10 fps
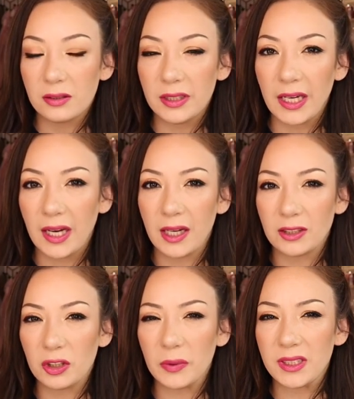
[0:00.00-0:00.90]
Yeah,
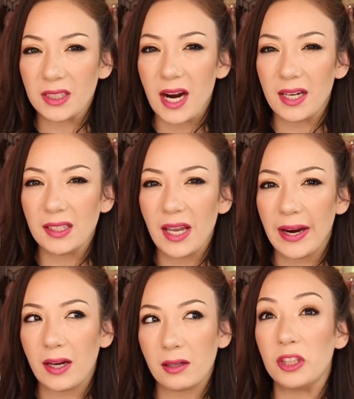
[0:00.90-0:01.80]
so it's kind of
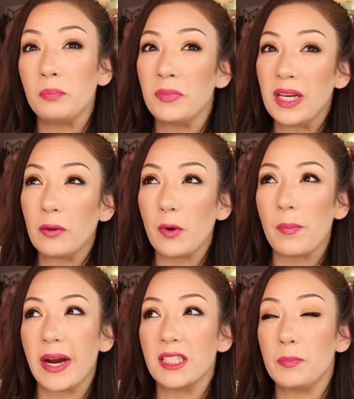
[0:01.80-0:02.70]
like, to me, it
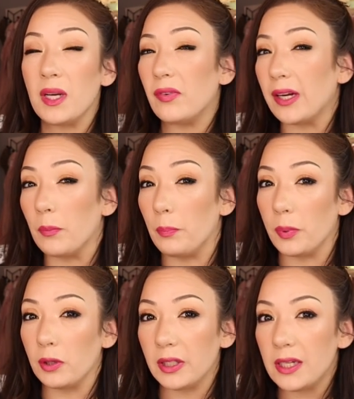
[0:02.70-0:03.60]
reminds me of like a
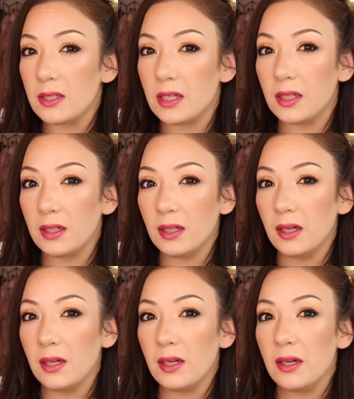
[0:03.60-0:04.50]

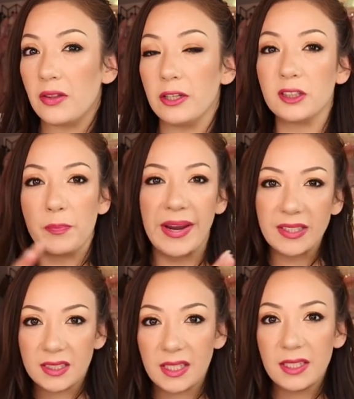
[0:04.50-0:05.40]
Burlington. There's
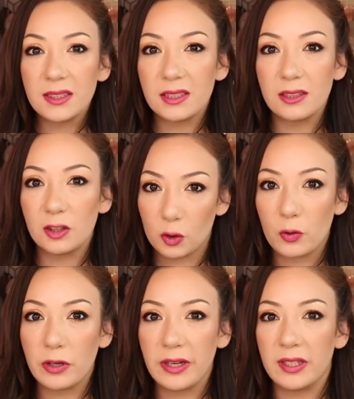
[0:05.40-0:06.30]
Macy's
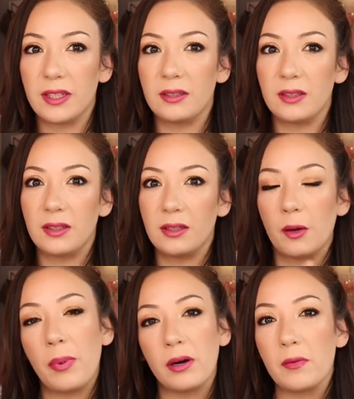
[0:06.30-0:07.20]
store and then
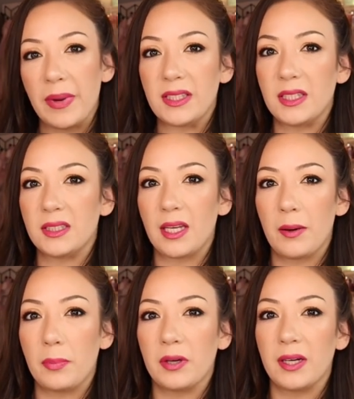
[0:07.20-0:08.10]
a part of Macy's,
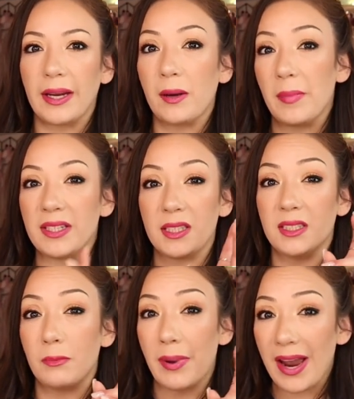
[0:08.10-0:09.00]
they put it like a
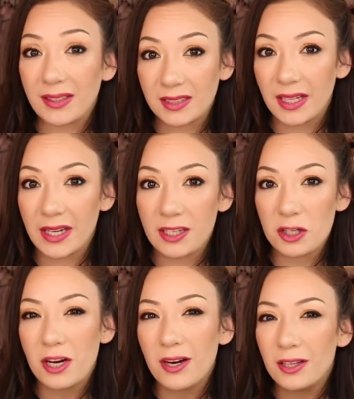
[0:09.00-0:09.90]
Macy's
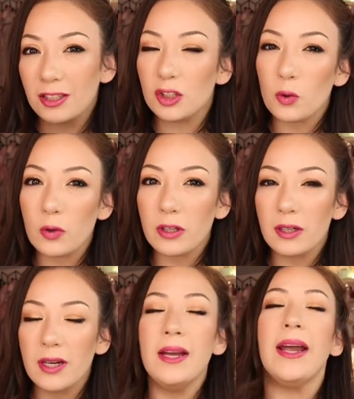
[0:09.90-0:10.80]
backstage
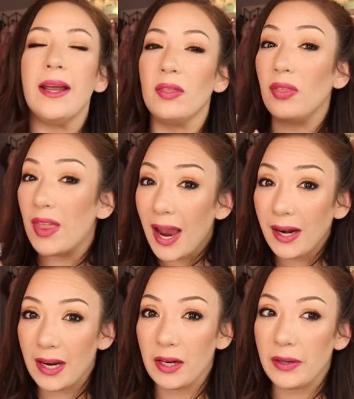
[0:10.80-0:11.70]
store. And
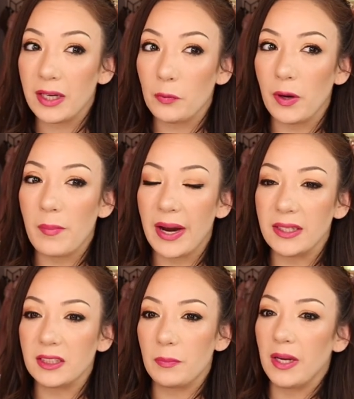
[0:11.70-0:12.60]
that area
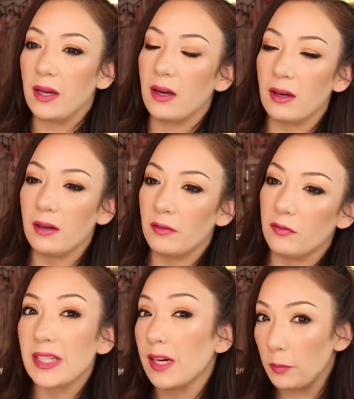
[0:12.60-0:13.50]
reminds me
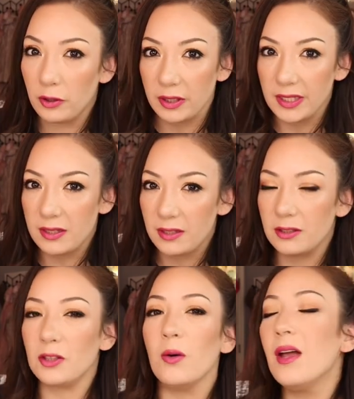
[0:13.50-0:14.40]
of like a Burlington.
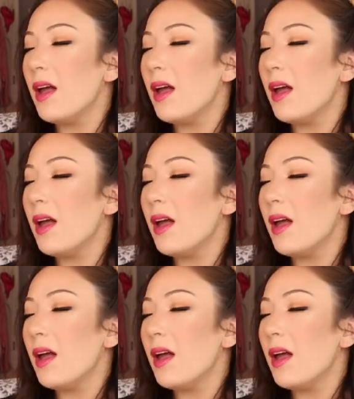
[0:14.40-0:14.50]
So